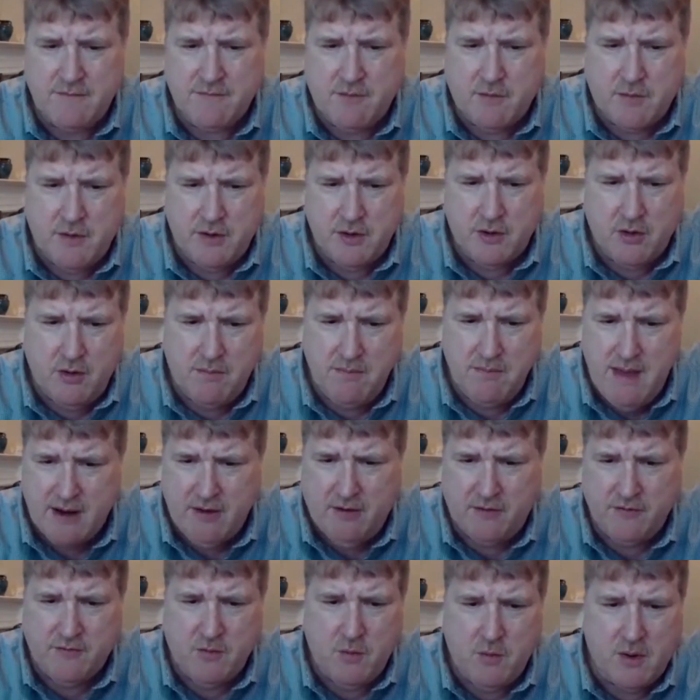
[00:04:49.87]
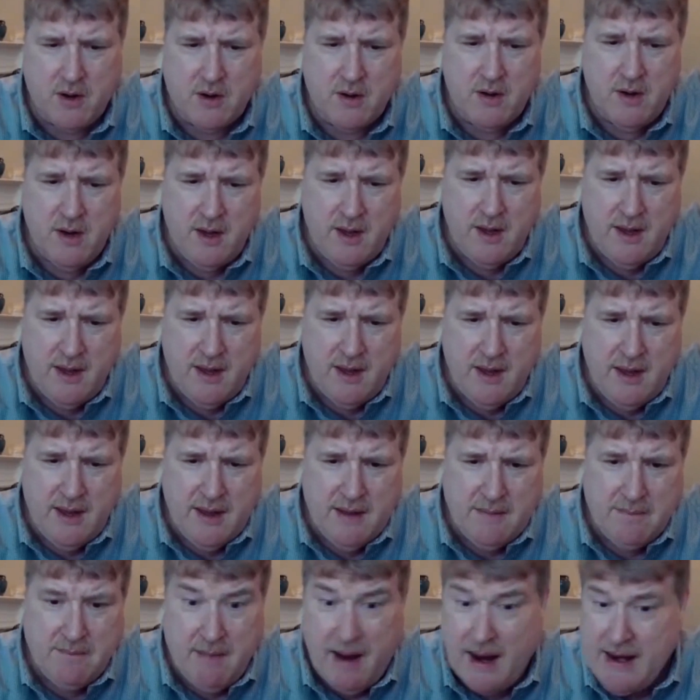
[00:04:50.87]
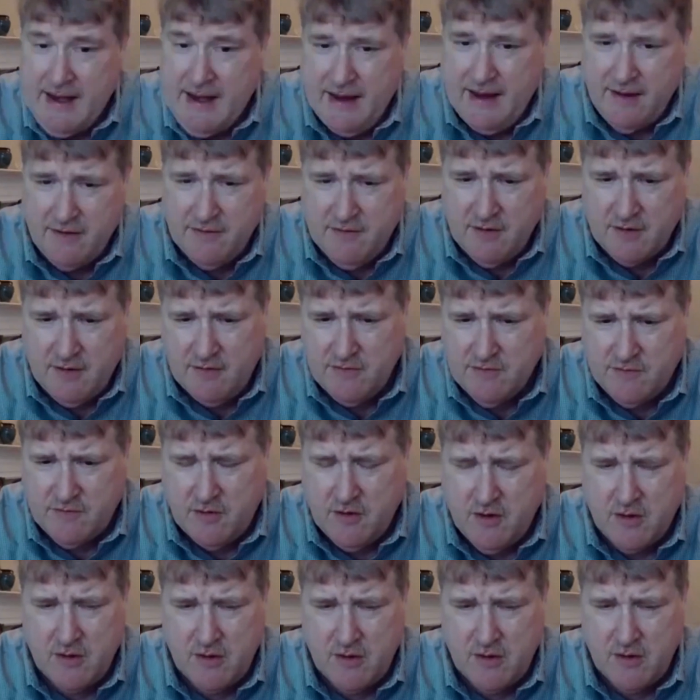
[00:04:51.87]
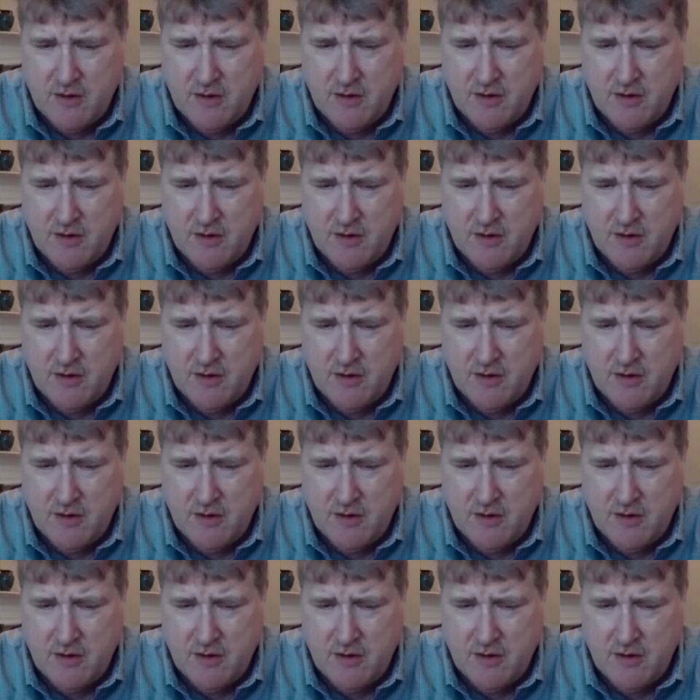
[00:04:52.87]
of critical metals where mining is a concern,